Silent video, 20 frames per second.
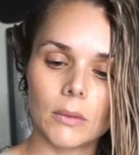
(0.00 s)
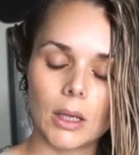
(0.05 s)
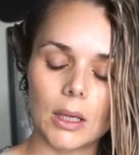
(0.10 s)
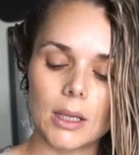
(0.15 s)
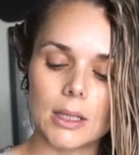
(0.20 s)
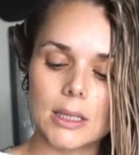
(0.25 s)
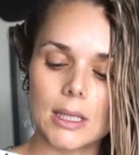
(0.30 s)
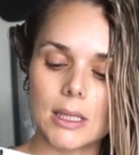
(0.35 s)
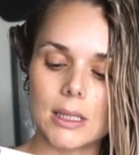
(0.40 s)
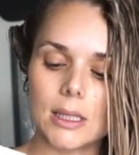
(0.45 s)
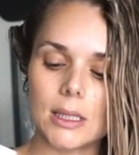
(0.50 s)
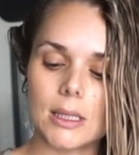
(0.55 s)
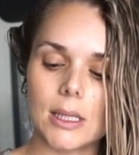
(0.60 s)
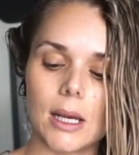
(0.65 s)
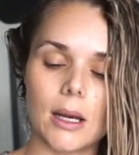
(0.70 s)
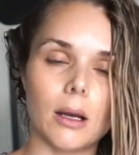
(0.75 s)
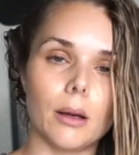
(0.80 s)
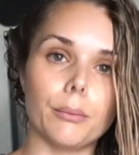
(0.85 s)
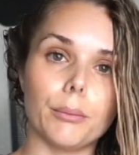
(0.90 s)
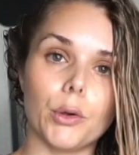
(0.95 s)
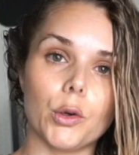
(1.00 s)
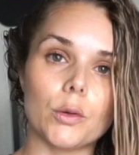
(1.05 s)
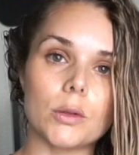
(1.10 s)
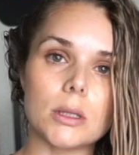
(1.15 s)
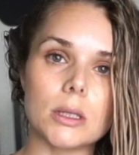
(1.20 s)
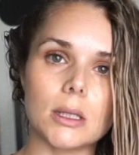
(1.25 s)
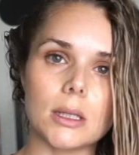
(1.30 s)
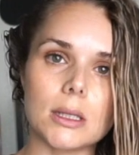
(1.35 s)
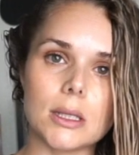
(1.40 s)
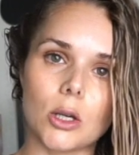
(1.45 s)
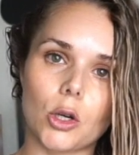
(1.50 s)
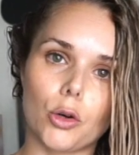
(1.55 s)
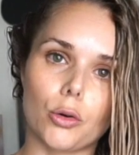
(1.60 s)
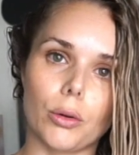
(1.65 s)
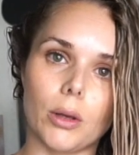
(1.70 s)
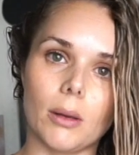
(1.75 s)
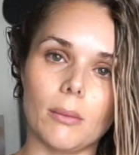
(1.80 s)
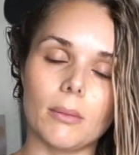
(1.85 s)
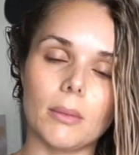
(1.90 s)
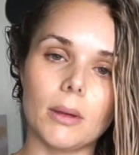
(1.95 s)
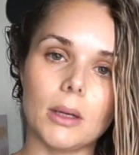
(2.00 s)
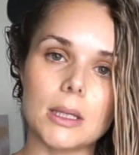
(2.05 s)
it says it's like a mousse. It's a cream.